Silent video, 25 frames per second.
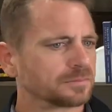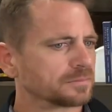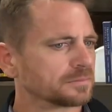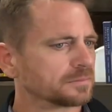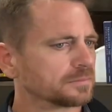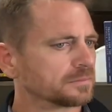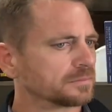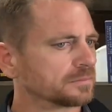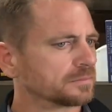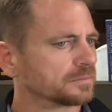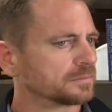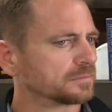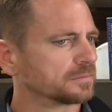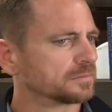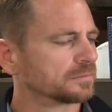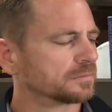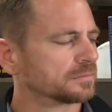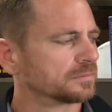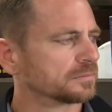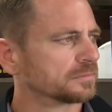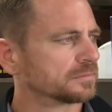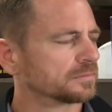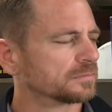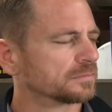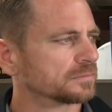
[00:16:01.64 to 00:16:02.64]

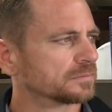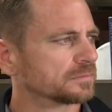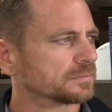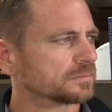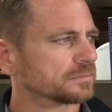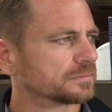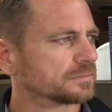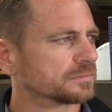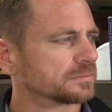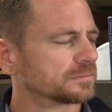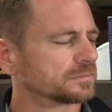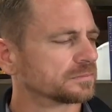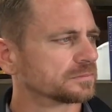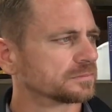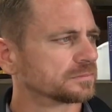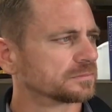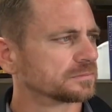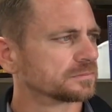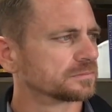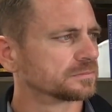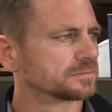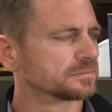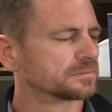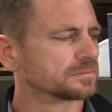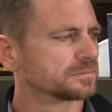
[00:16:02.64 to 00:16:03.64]

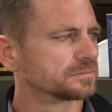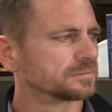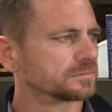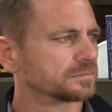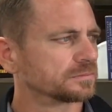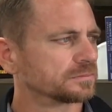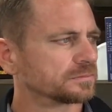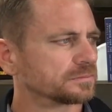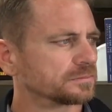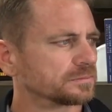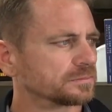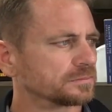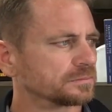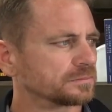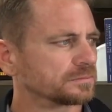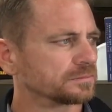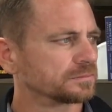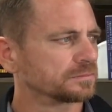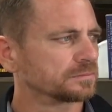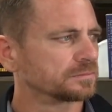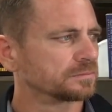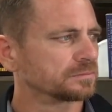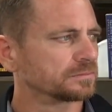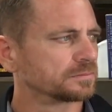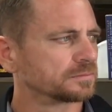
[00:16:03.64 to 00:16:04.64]

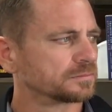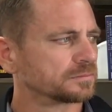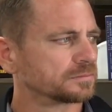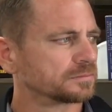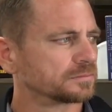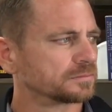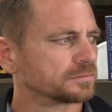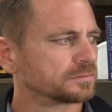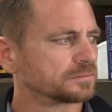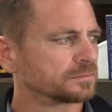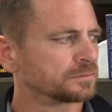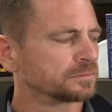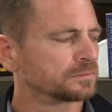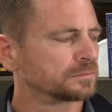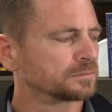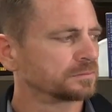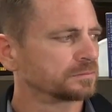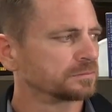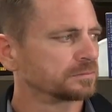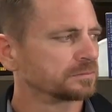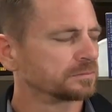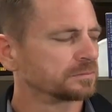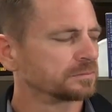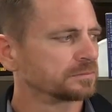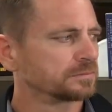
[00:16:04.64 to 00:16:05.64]

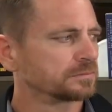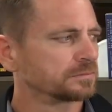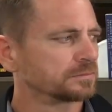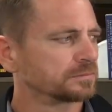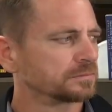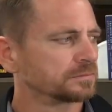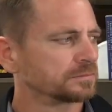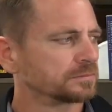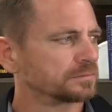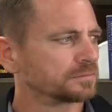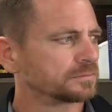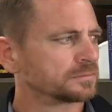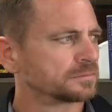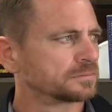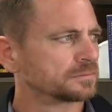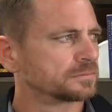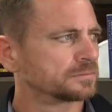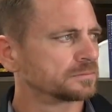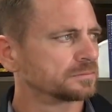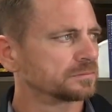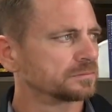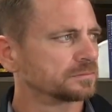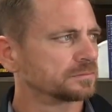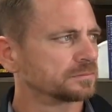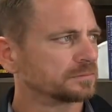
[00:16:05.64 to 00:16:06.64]

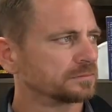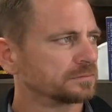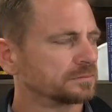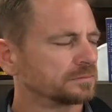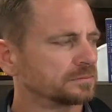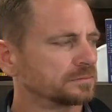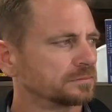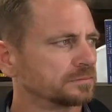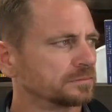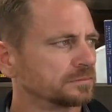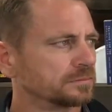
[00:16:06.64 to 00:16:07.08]
(silent)